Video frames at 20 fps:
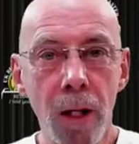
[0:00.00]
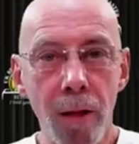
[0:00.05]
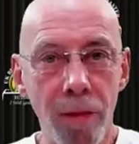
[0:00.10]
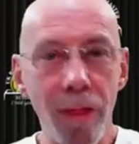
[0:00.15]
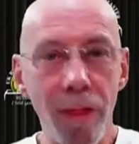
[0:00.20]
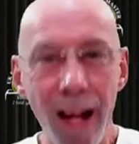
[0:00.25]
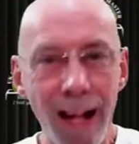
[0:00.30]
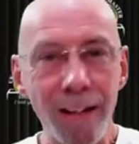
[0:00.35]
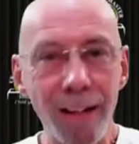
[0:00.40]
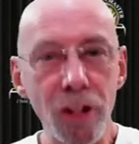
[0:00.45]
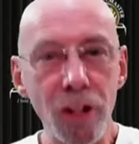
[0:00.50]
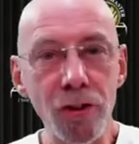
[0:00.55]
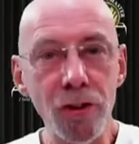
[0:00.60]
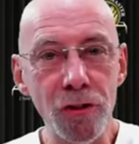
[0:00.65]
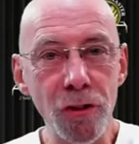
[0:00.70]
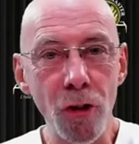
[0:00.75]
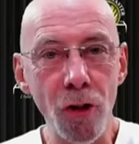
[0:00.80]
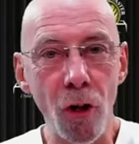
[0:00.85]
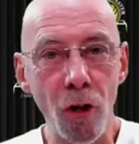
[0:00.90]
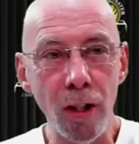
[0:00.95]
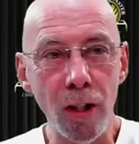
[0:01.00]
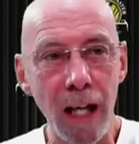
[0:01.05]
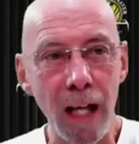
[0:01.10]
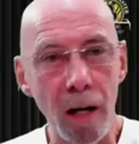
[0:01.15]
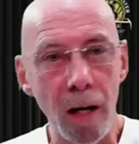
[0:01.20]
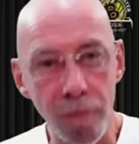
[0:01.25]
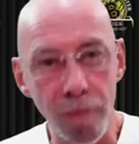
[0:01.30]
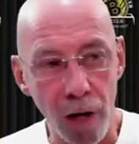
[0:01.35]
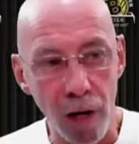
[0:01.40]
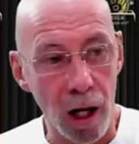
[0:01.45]
That does not
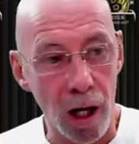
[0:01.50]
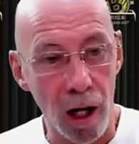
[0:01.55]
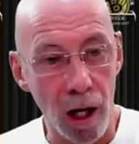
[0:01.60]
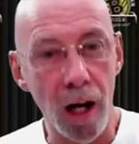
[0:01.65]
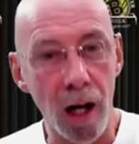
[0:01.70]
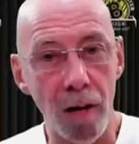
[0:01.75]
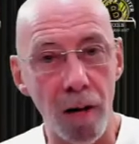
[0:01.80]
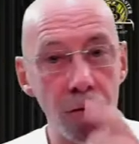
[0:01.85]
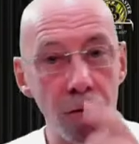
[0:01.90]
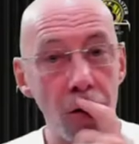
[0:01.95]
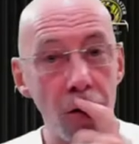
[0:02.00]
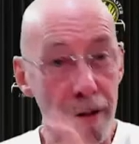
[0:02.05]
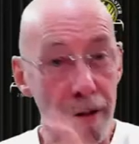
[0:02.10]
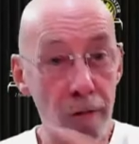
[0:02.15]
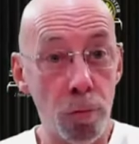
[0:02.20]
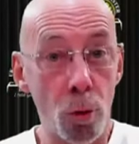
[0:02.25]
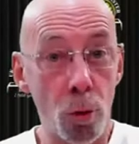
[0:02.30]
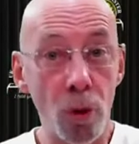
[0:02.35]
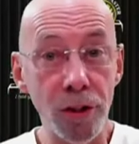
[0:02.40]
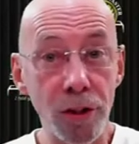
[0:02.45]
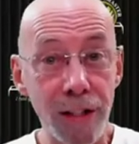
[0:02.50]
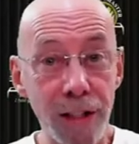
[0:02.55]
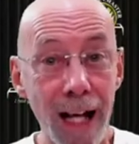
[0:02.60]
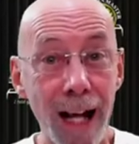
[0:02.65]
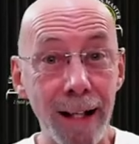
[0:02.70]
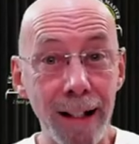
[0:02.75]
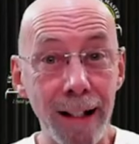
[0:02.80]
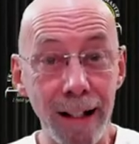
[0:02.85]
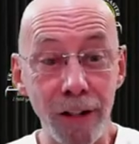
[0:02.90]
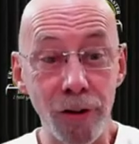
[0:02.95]
account for half of what
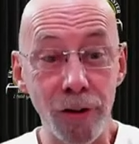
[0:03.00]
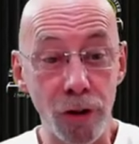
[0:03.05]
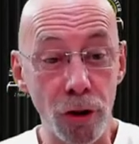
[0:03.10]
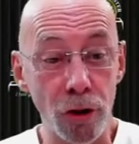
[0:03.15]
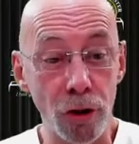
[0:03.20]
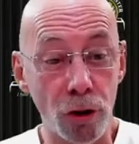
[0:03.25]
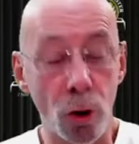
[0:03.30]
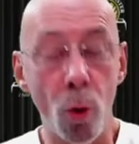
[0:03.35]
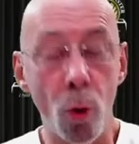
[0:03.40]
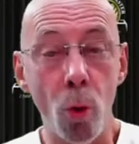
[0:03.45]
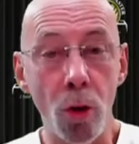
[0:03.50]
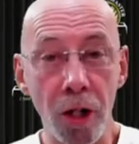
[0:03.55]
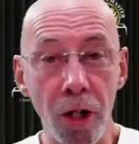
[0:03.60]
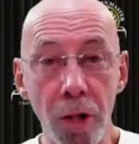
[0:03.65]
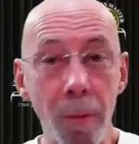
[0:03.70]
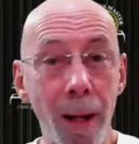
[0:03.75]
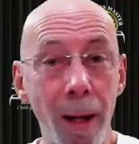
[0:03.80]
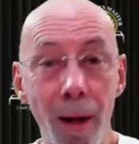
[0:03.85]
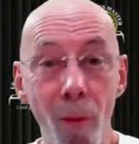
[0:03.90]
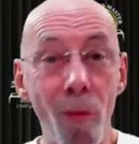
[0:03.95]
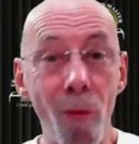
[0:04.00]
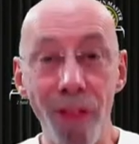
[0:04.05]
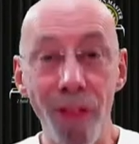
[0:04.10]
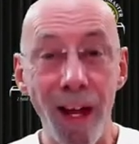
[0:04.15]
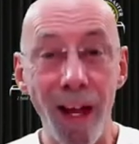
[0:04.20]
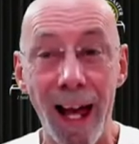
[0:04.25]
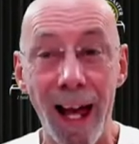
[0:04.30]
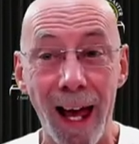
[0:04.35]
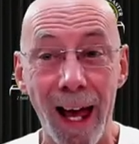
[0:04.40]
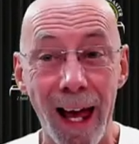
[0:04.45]
Dan is just talking about
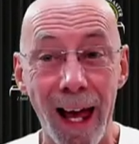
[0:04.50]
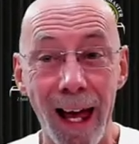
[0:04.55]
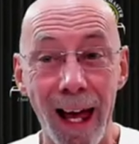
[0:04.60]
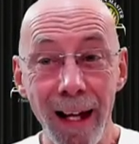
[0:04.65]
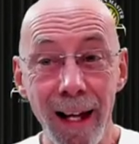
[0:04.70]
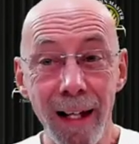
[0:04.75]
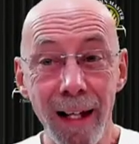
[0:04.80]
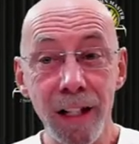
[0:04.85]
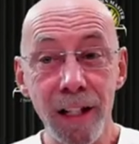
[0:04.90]
there.